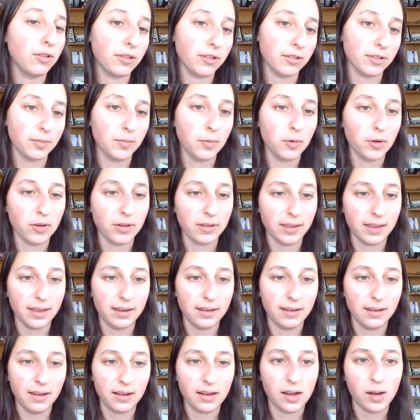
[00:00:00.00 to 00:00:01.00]
There's more
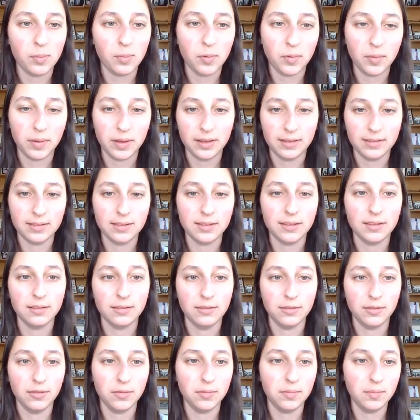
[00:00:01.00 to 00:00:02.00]
than a couple ways
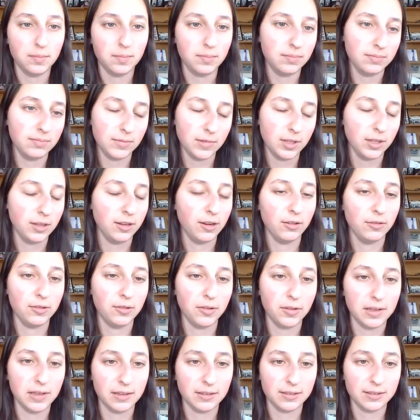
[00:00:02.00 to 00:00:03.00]
to,
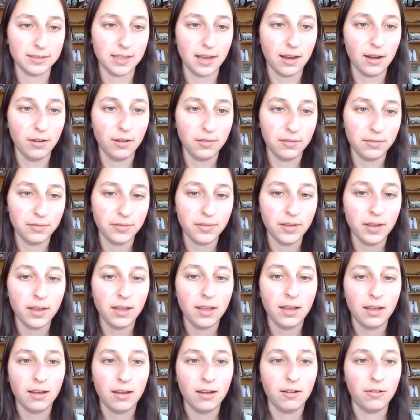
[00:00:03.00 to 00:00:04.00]
do it yourself
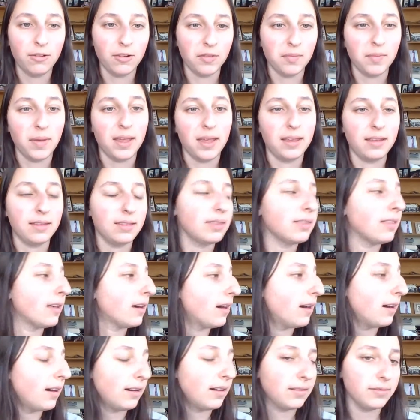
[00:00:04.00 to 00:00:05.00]
or make
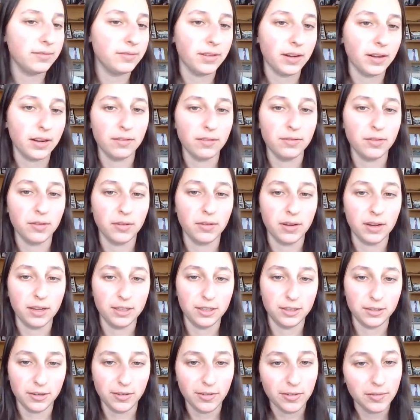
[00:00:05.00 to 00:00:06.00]
the ferrofluid
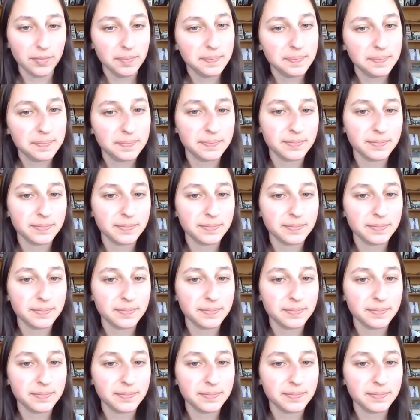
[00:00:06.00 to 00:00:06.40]
on your own.